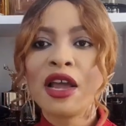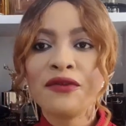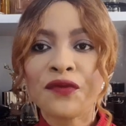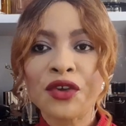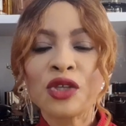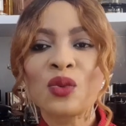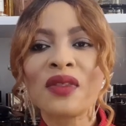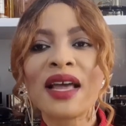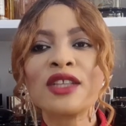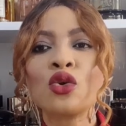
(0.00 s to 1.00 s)
infused
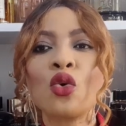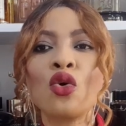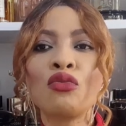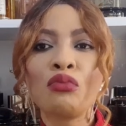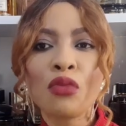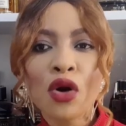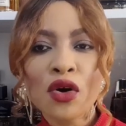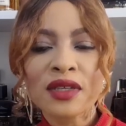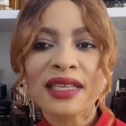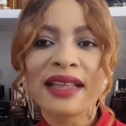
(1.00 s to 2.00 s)
with that oak
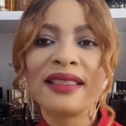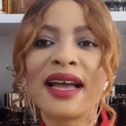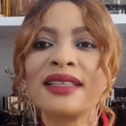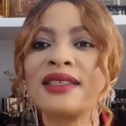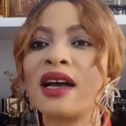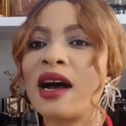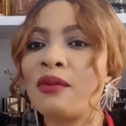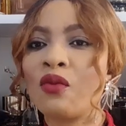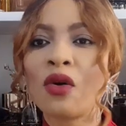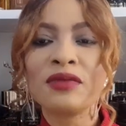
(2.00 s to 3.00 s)
moss and that
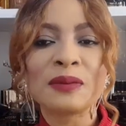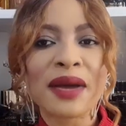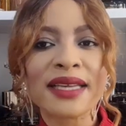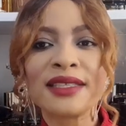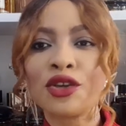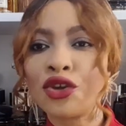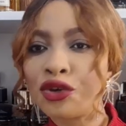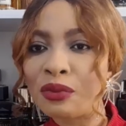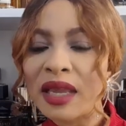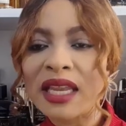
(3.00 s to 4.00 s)
warm, spicy
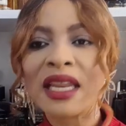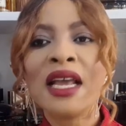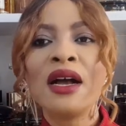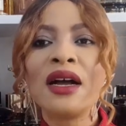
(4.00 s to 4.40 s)
cumin,